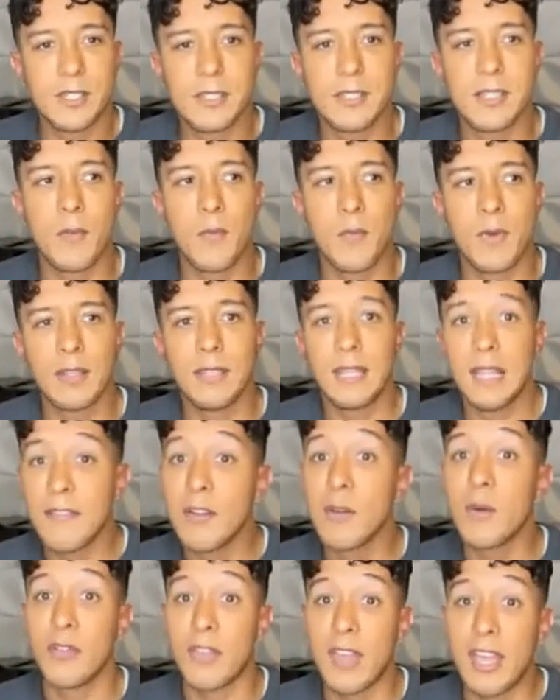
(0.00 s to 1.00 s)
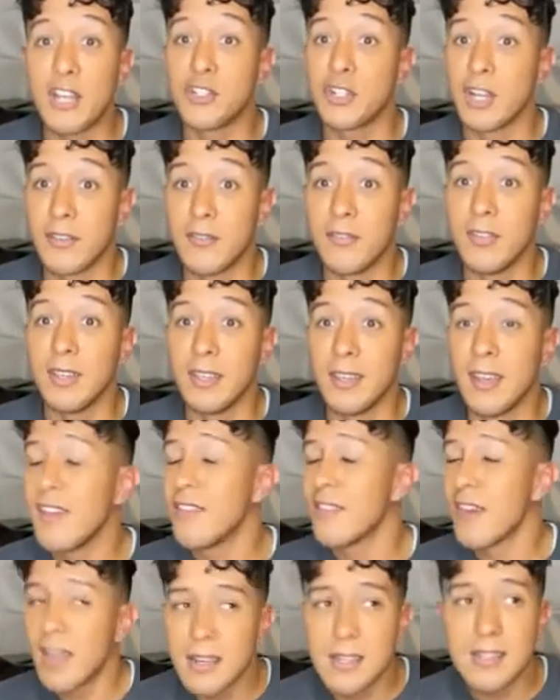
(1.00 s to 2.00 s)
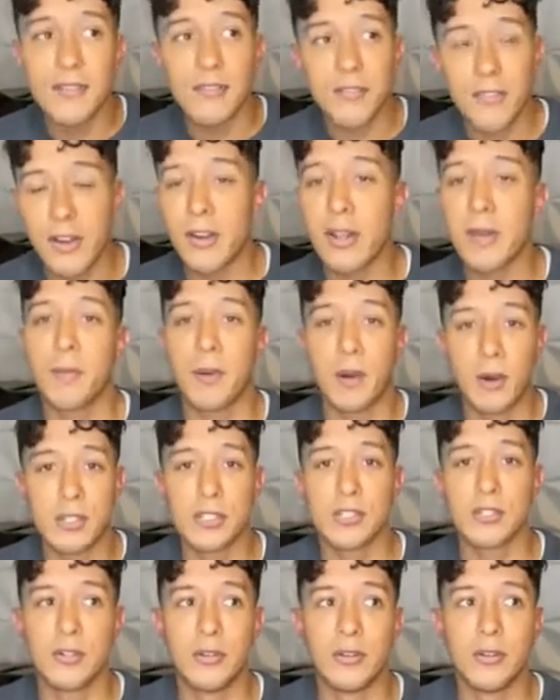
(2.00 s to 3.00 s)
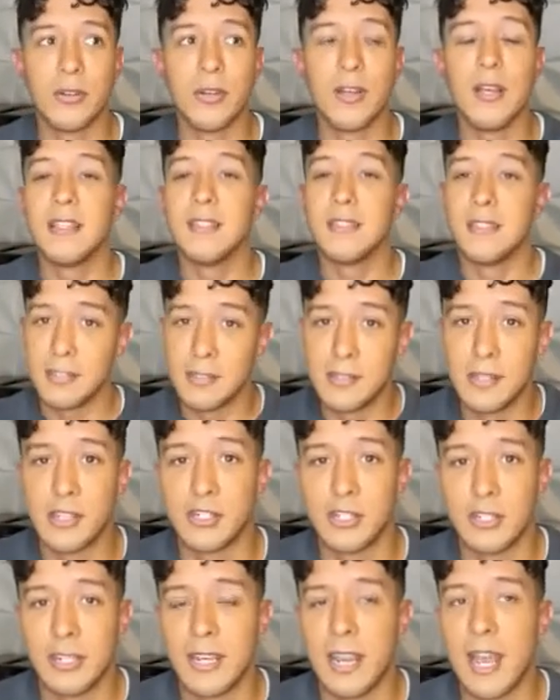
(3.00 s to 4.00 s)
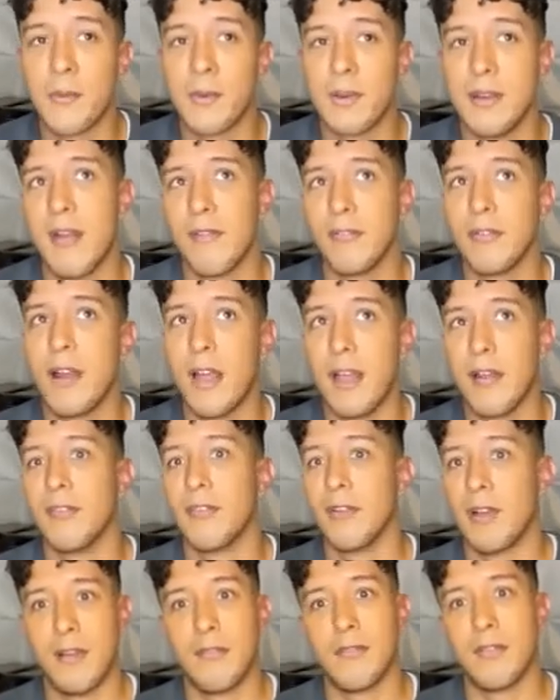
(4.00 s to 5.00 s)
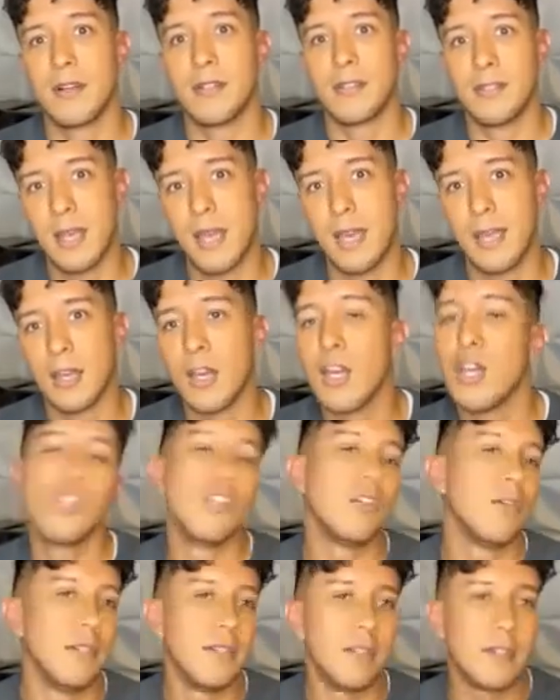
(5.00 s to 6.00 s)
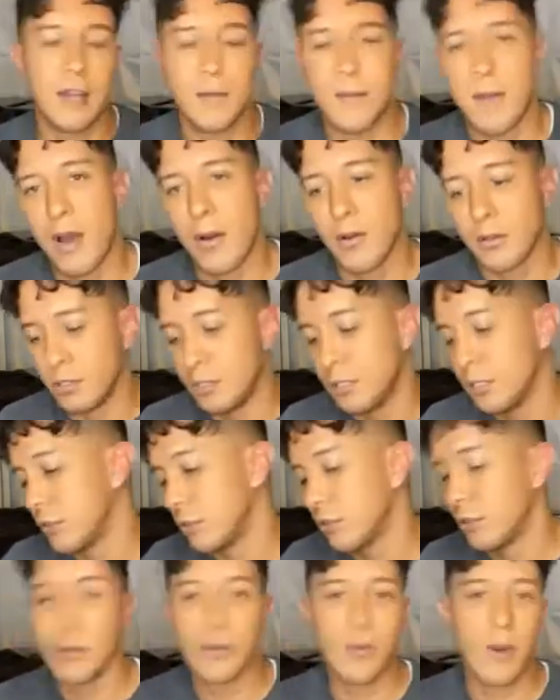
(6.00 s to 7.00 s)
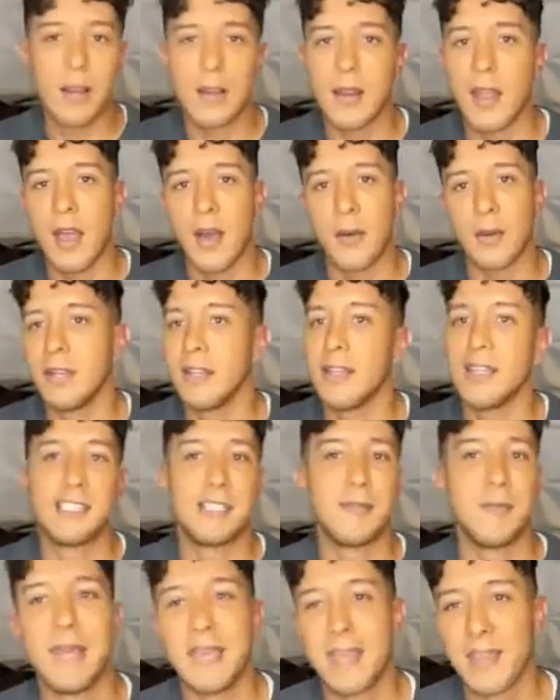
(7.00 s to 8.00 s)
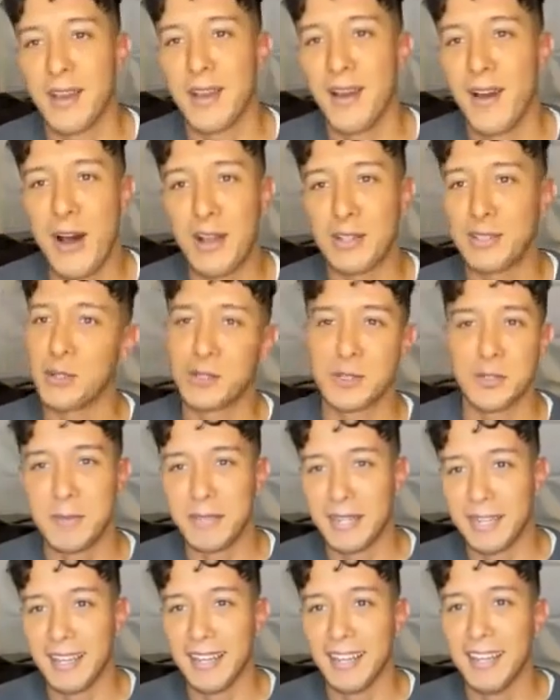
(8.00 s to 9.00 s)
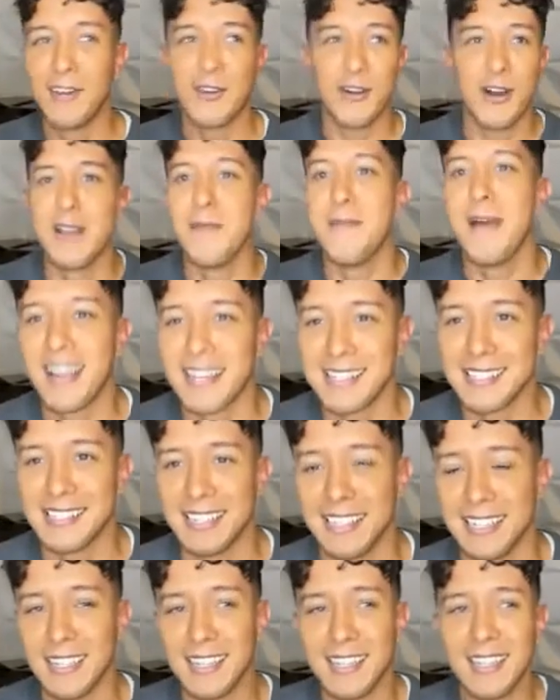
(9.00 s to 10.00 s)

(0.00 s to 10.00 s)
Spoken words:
someone living with HIV, that is a very personal decision. And I would never, ever, ever say, you need to come out and you need to do it right now. And it needs to be on social media or on a magazine.